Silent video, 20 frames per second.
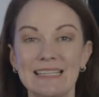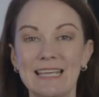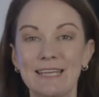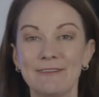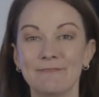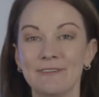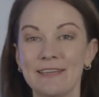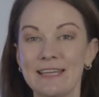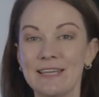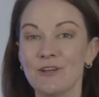
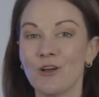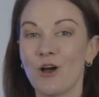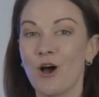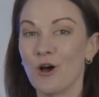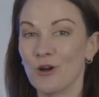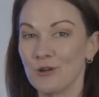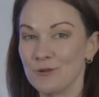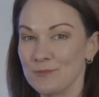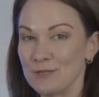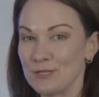TV
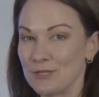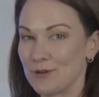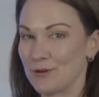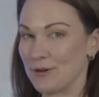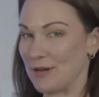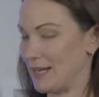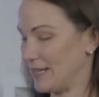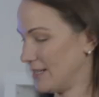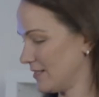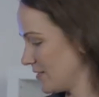home
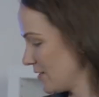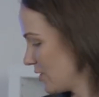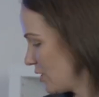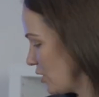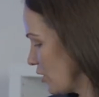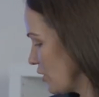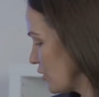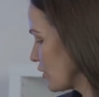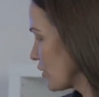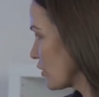screen,
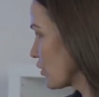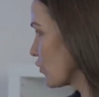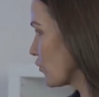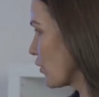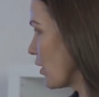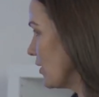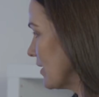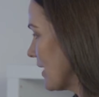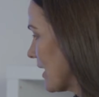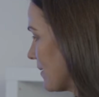
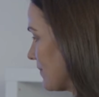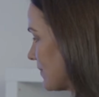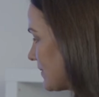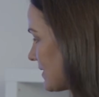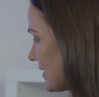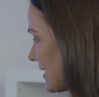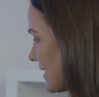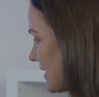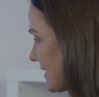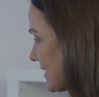scroll up
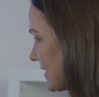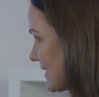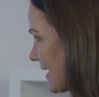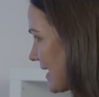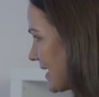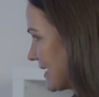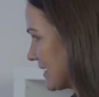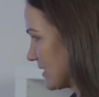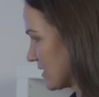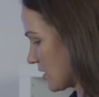to the
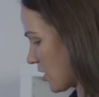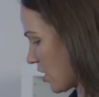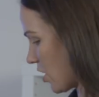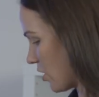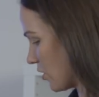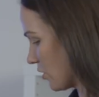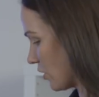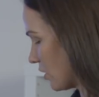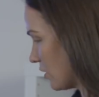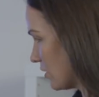settings
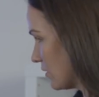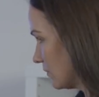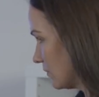cog.